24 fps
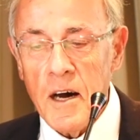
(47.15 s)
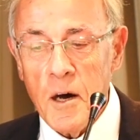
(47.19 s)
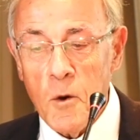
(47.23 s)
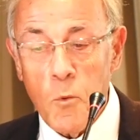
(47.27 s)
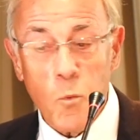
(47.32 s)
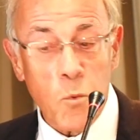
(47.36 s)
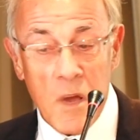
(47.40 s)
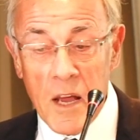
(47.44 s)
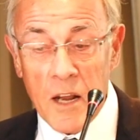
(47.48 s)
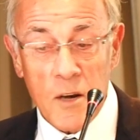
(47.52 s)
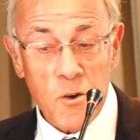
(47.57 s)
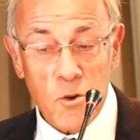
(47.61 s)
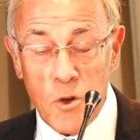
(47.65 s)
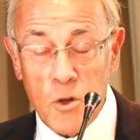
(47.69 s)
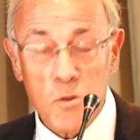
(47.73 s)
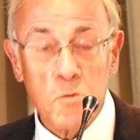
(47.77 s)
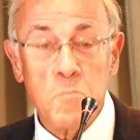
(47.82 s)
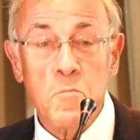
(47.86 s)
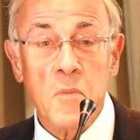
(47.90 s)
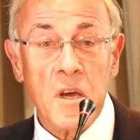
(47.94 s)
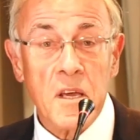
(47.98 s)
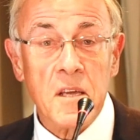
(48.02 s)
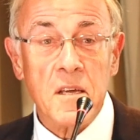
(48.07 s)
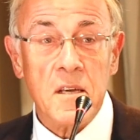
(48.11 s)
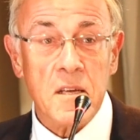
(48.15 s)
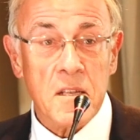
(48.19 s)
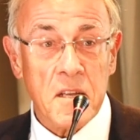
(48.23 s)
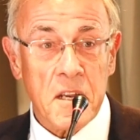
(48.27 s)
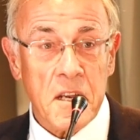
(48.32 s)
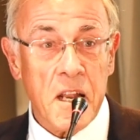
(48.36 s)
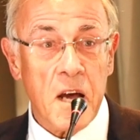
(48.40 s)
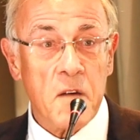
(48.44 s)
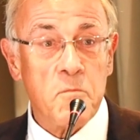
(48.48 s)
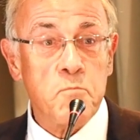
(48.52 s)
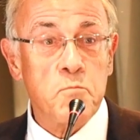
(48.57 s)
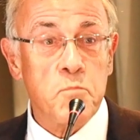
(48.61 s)
we are not making
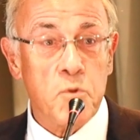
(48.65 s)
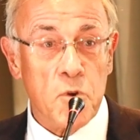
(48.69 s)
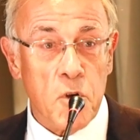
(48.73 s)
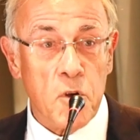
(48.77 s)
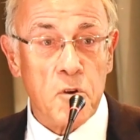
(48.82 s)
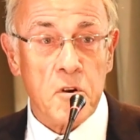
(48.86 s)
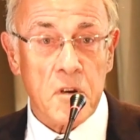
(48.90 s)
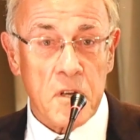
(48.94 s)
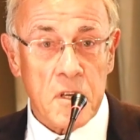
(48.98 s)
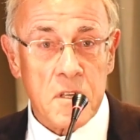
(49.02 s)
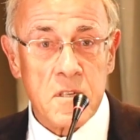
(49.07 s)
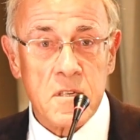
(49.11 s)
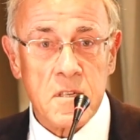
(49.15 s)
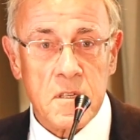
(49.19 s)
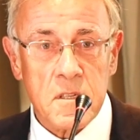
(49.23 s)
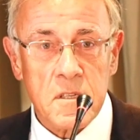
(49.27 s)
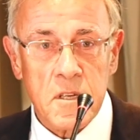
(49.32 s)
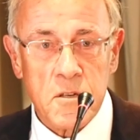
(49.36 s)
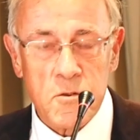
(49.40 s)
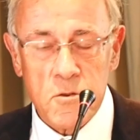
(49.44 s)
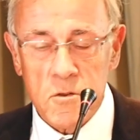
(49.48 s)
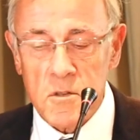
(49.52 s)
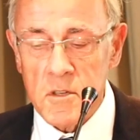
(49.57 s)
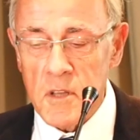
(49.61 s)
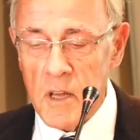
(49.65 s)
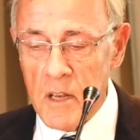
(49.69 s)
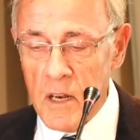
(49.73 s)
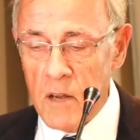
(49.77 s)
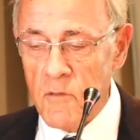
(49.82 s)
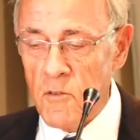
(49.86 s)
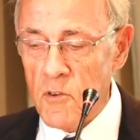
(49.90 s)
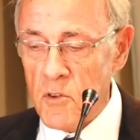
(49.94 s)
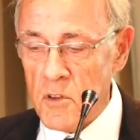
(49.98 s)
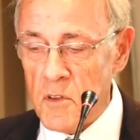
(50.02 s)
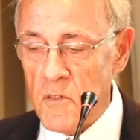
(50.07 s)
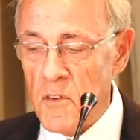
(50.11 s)
enough progress in the
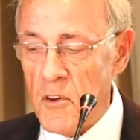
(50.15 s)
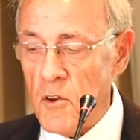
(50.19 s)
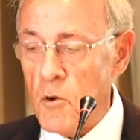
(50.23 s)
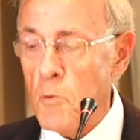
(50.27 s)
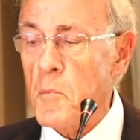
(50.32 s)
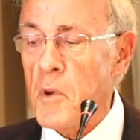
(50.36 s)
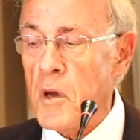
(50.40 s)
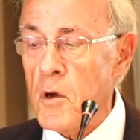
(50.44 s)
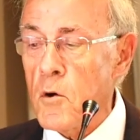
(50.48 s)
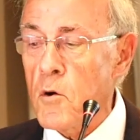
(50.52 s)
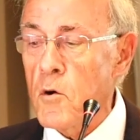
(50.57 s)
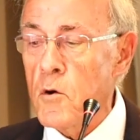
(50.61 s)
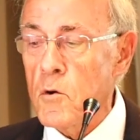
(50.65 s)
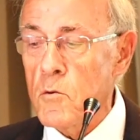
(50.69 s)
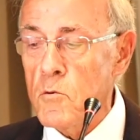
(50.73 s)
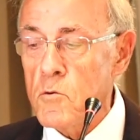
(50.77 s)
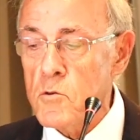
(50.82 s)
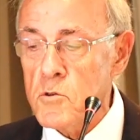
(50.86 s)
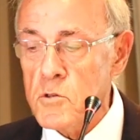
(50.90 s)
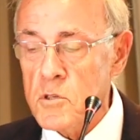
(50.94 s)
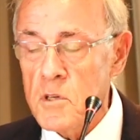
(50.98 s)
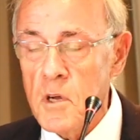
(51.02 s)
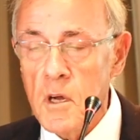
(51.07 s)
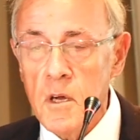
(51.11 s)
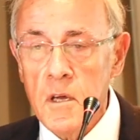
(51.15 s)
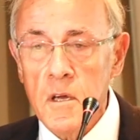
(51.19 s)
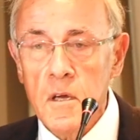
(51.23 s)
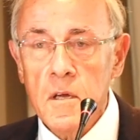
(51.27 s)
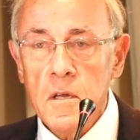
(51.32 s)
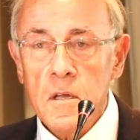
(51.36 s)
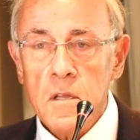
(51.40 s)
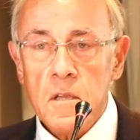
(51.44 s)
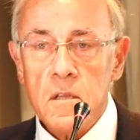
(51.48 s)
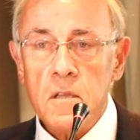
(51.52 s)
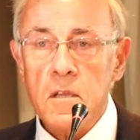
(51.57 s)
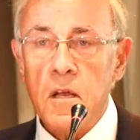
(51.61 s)
Sustainable Development Goals,
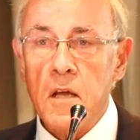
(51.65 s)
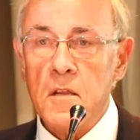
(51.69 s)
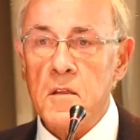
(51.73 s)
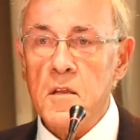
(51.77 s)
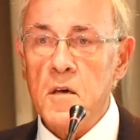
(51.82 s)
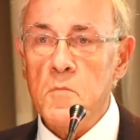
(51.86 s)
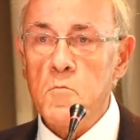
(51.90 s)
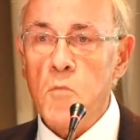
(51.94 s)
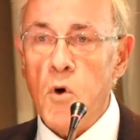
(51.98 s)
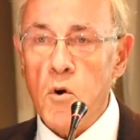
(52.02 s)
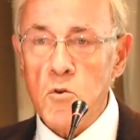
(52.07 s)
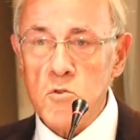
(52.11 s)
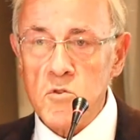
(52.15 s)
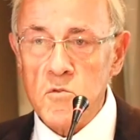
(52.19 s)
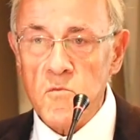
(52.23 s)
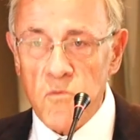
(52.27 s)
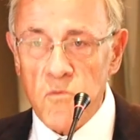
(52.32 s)
that the most